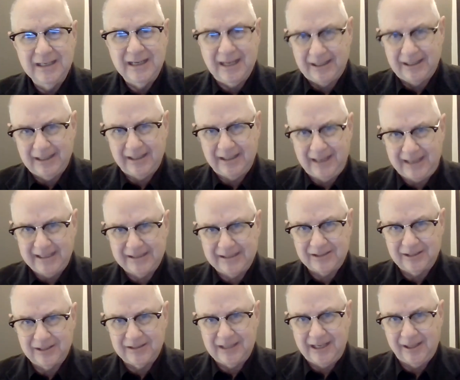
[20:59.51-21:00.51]
and then I get
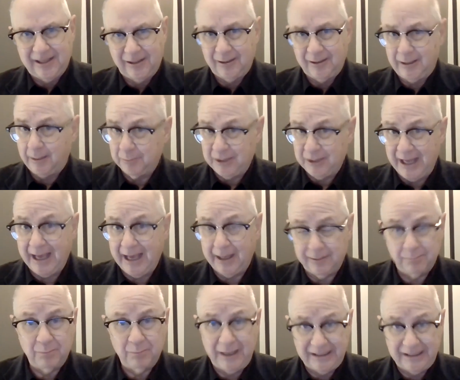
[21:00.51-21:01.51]
to the tail end, I'm dead,
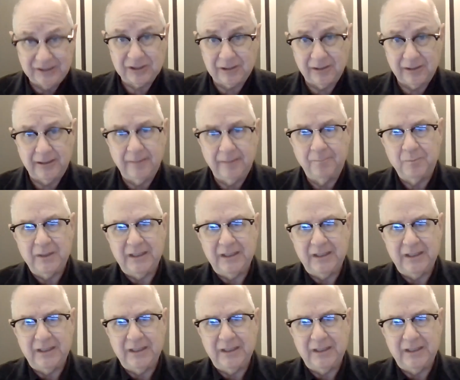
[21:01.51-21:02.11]
basically.